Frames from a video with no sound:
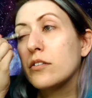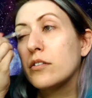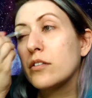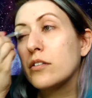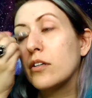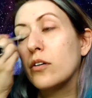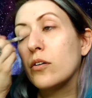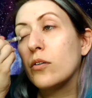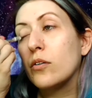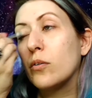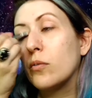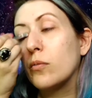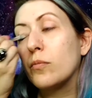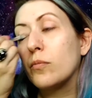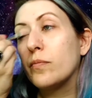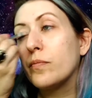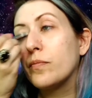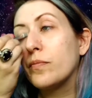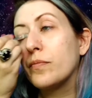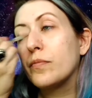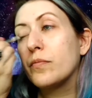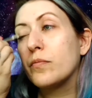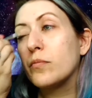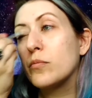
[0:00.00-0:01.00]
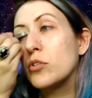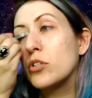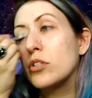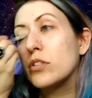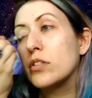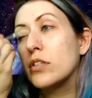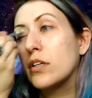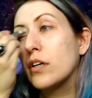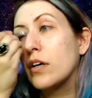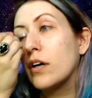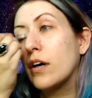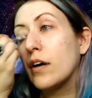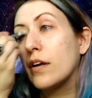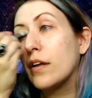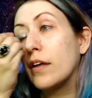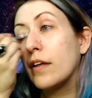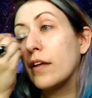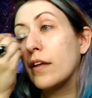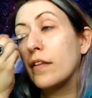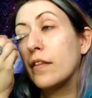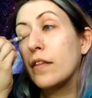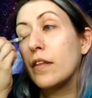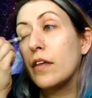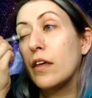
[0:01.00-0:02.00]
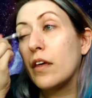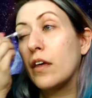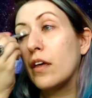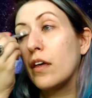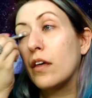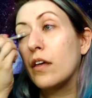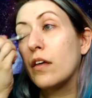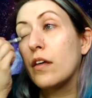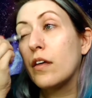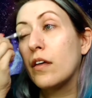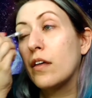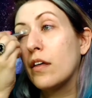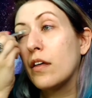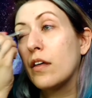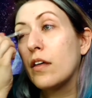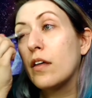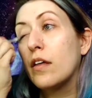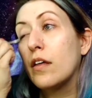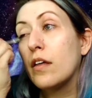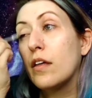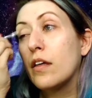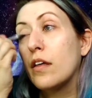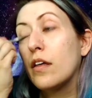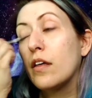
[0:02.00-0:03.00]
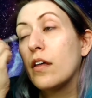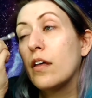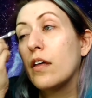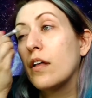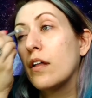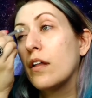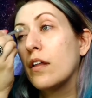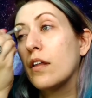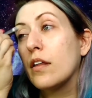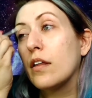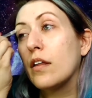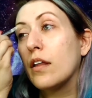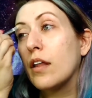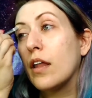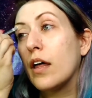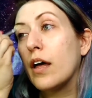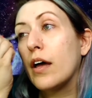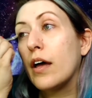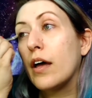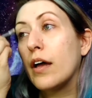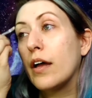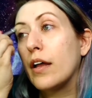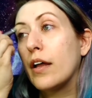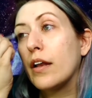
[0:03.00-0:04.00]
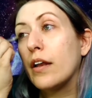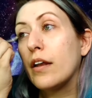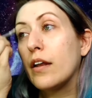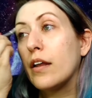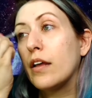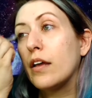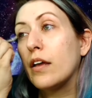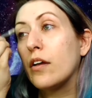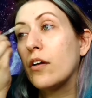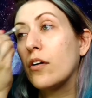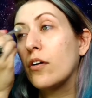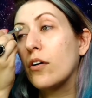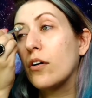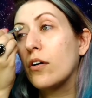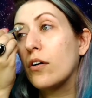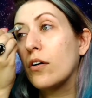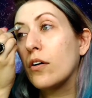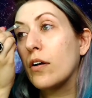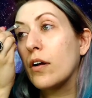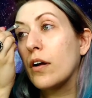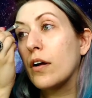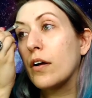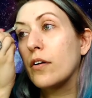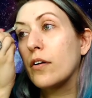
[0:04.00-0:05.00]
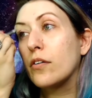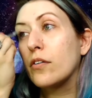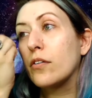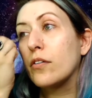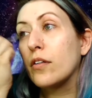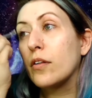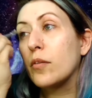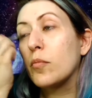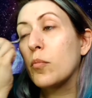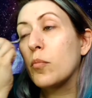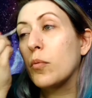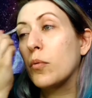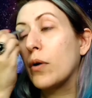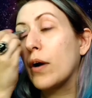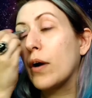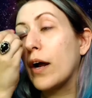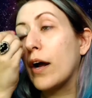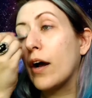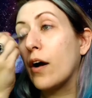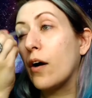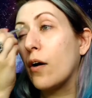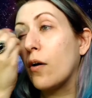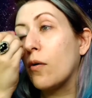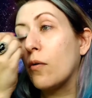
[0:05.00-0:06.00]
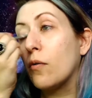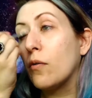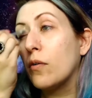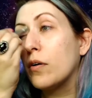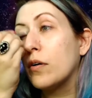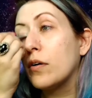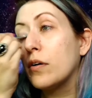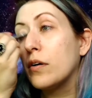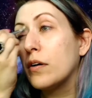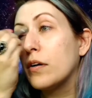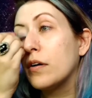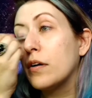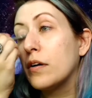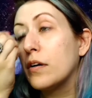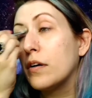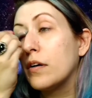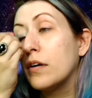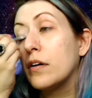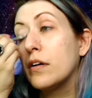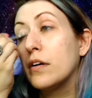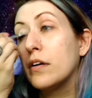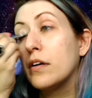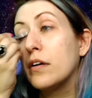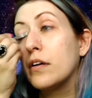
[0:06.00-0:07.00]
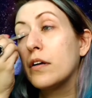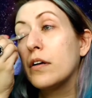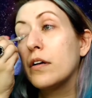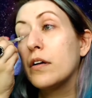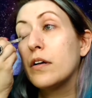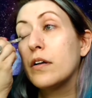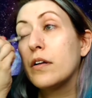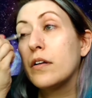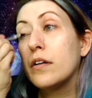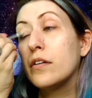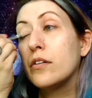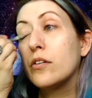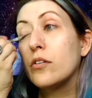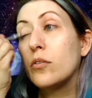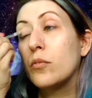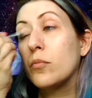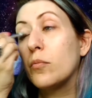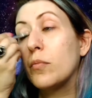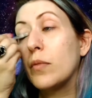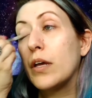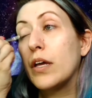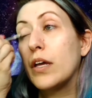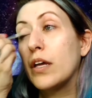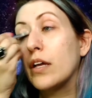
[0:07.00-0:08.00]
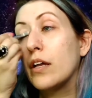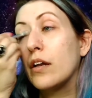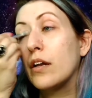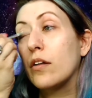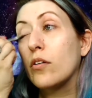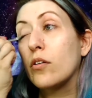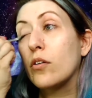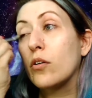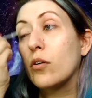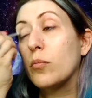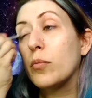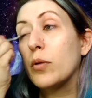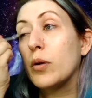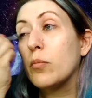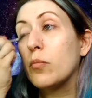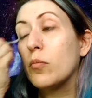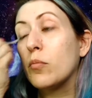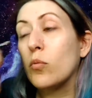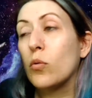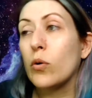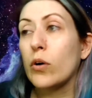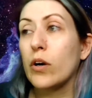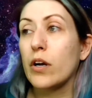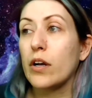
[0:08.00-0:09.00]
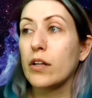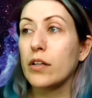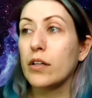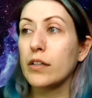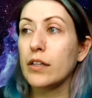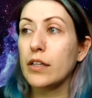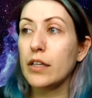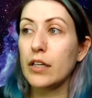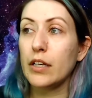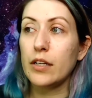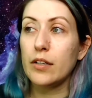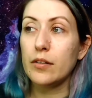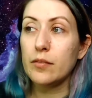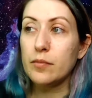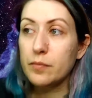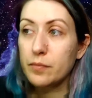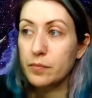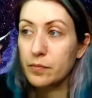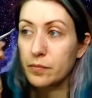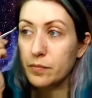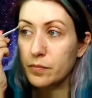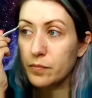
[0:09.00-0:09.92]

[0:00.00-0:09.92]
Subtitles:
So I'm just cutting the line here under the brow to make it a little bit more clean.